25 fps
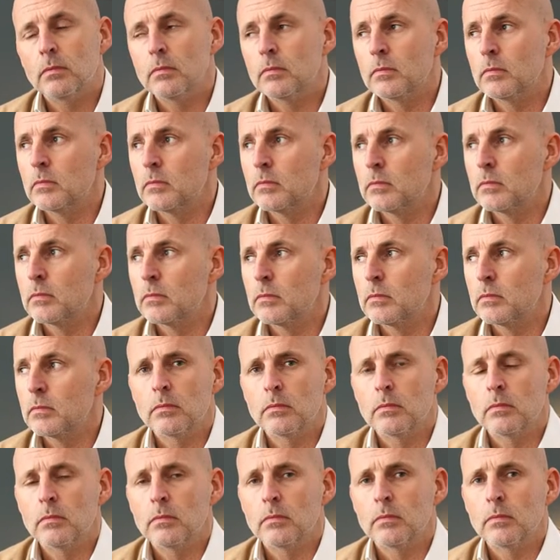
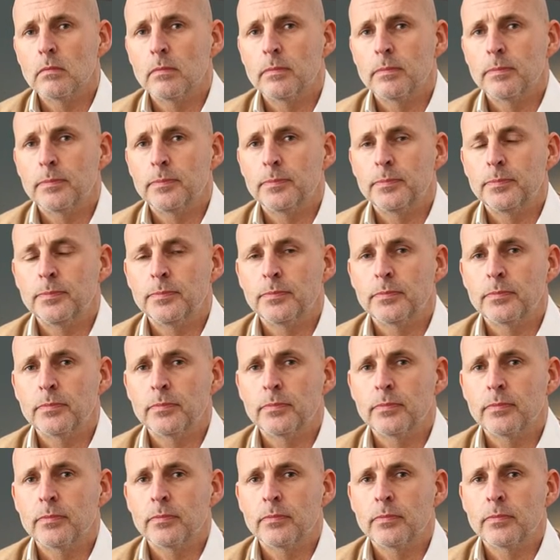
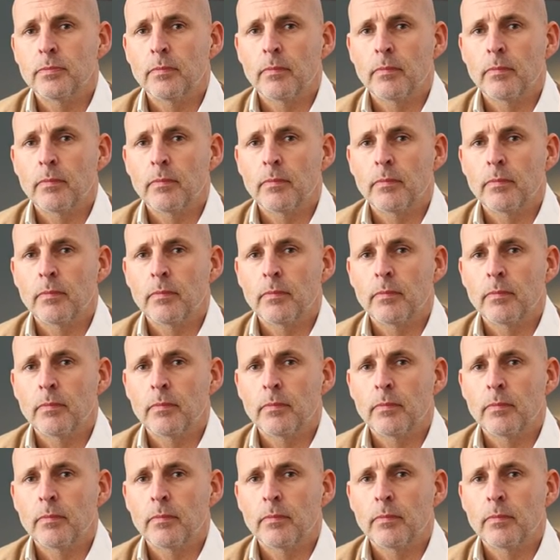Nobody speaks.